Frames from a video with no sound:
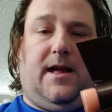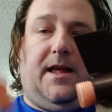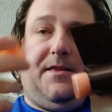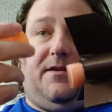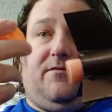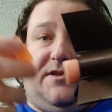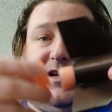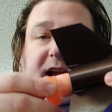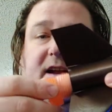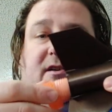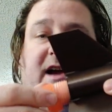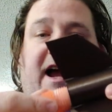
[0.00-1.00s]
And the
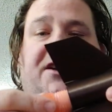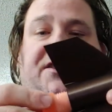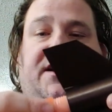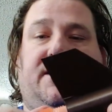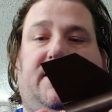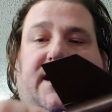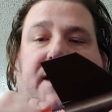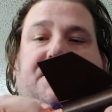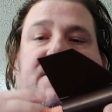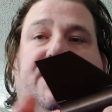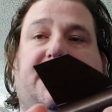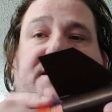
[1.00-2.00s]
retainer actually
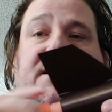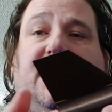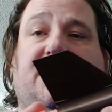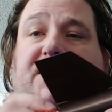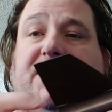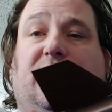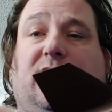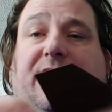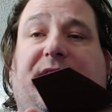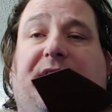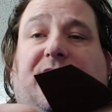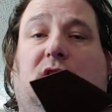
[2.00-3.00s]
keeps the fins in there, so you don't
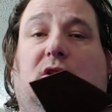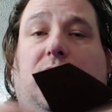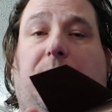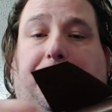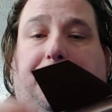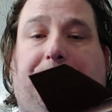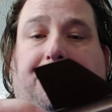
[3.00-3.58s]
even have to glue them.